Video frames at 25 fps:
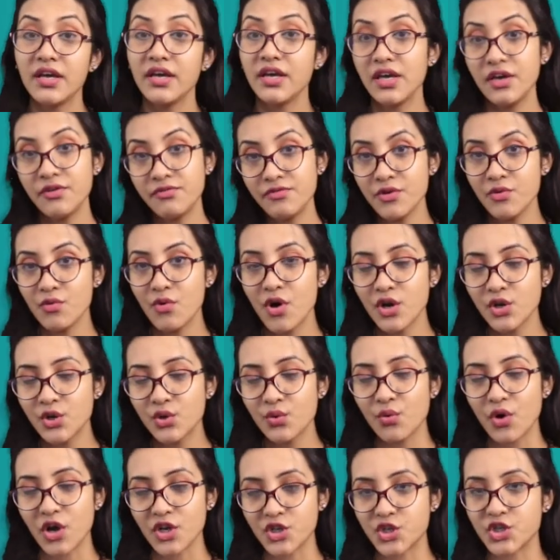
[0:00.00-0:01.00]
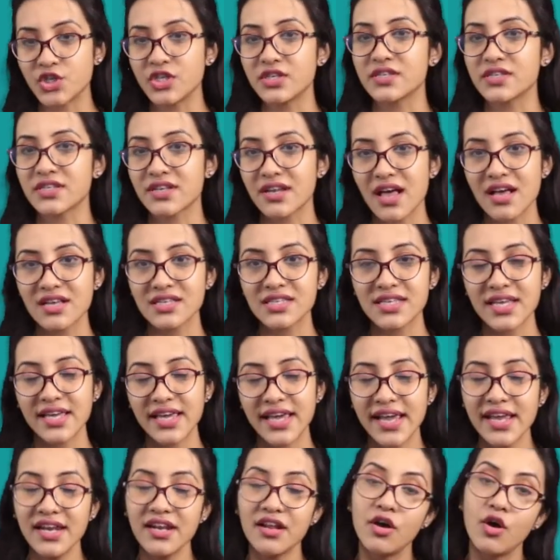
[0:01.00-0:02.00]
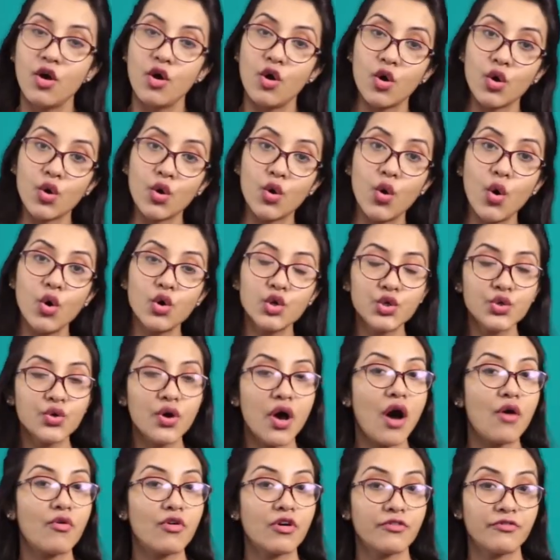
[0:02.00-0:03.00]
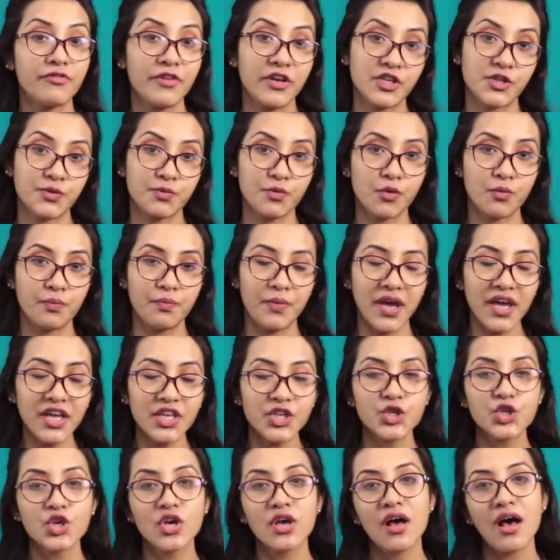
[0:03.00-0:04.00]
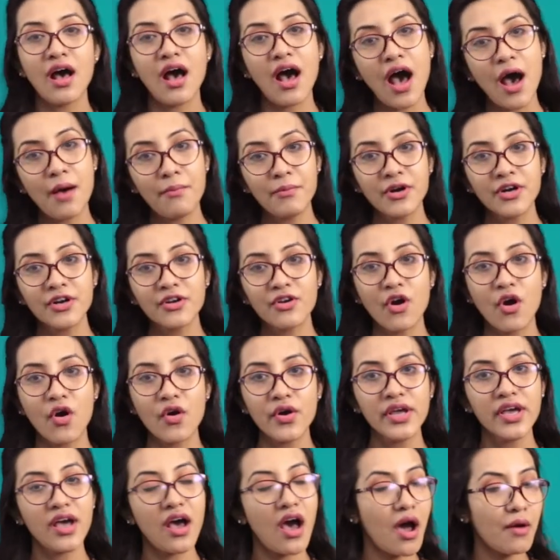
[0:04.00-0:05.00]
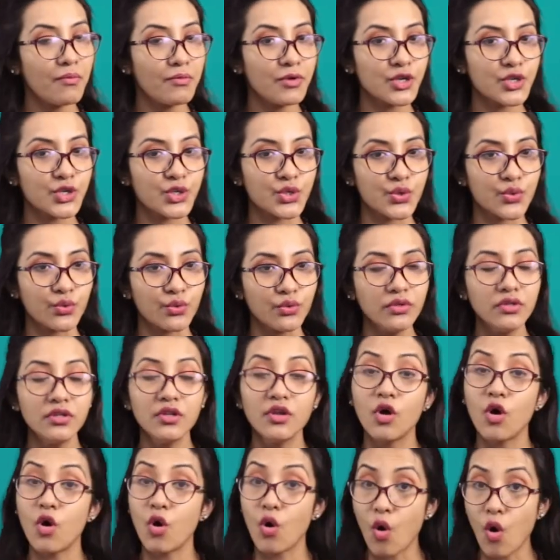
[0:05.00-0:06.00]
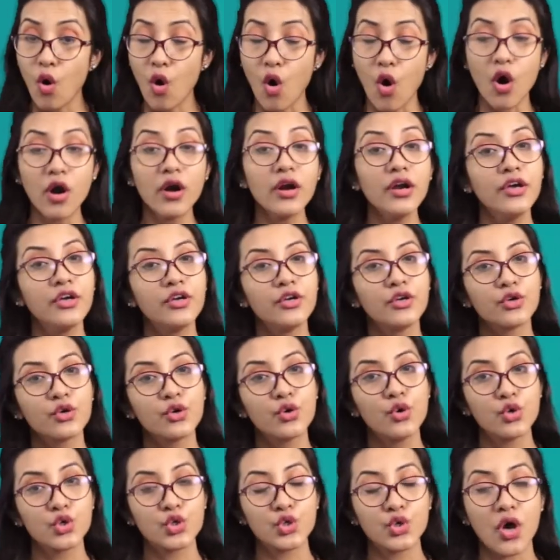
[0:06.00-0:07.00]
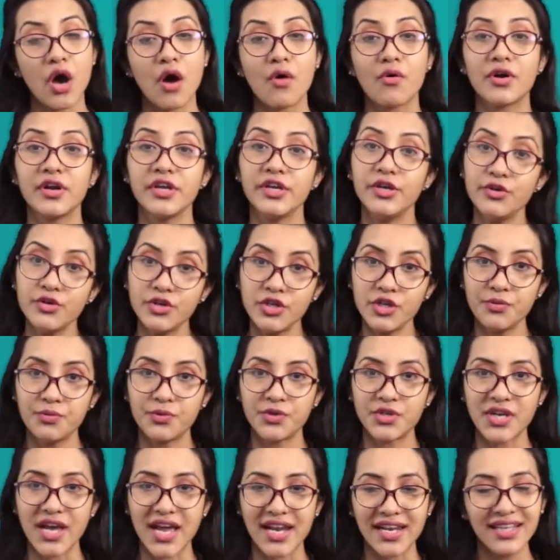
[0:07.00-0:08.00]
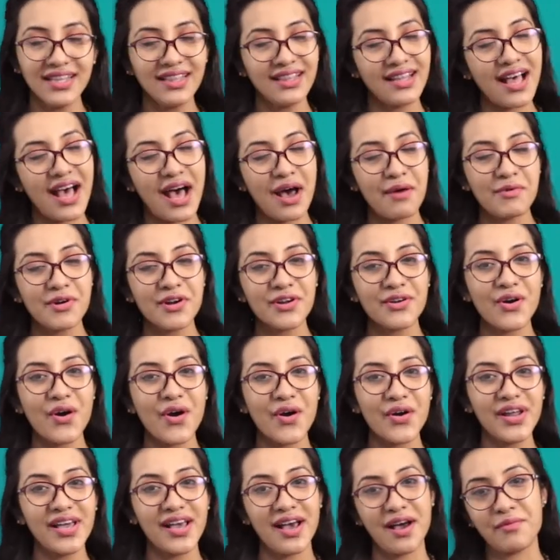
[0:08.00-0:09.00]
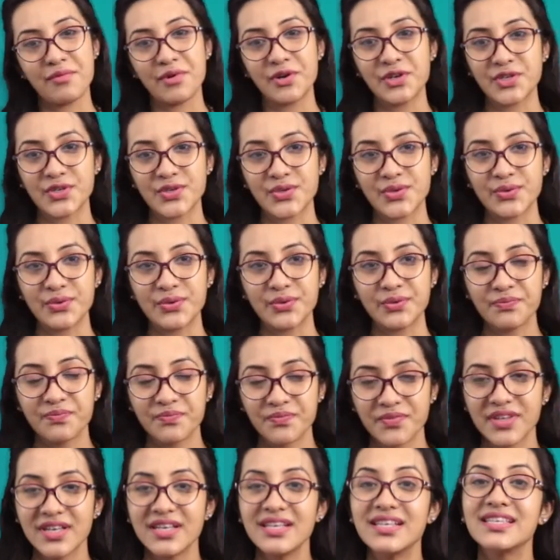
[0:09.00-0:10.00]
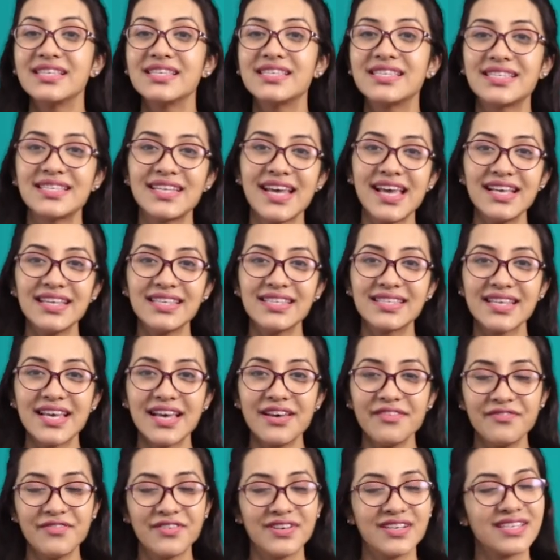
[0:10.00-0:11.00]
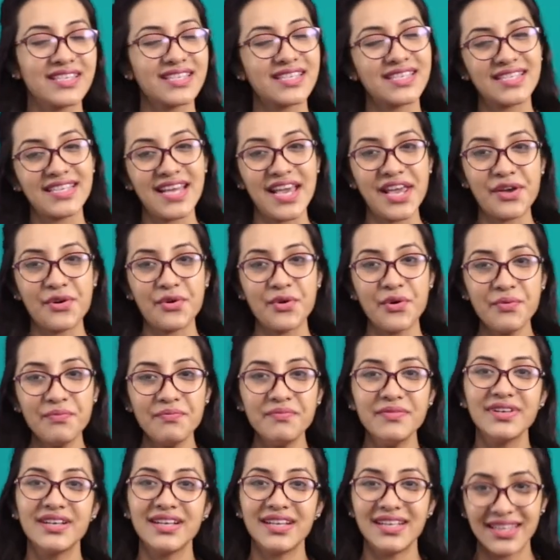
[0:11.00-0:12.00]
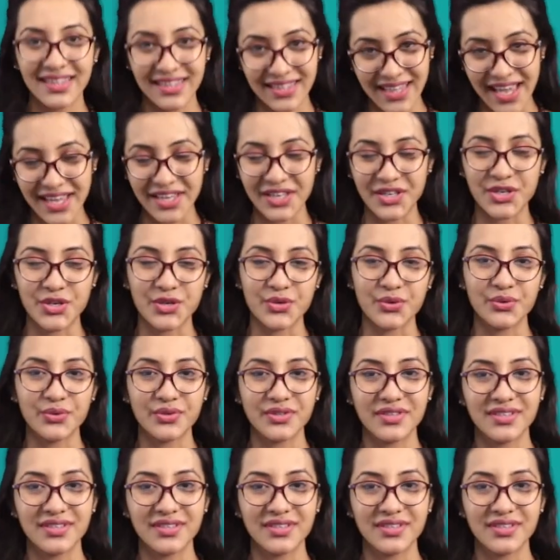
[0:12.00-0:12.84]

If you want to watch this class again, go to our Facebook page, Amar Ghore Amar School, or go to our YouTube channel, Amar Ghore Amar School. Stay safe, stay home. Thank you.